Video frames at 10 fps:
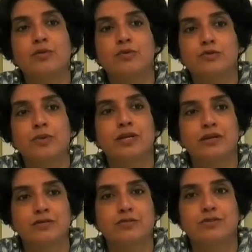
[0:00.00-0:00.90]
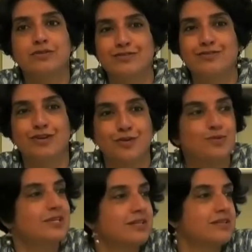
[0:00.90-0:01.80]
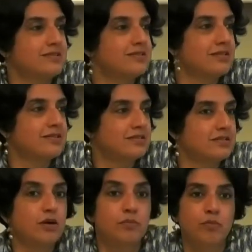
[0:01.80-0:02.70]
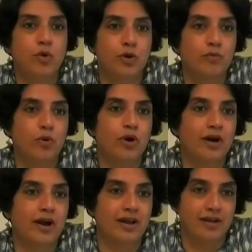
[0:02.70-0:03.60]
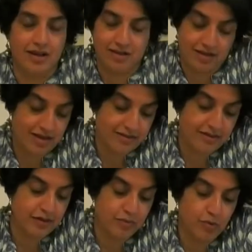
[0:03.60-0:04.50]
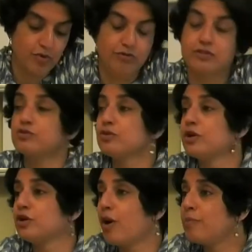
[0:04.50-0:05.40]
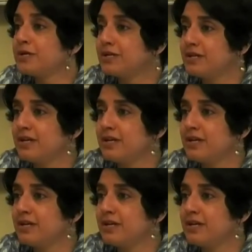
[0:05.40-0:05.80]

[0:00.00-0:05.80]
who's been using this term more and more, and I think that more of us should adopt it.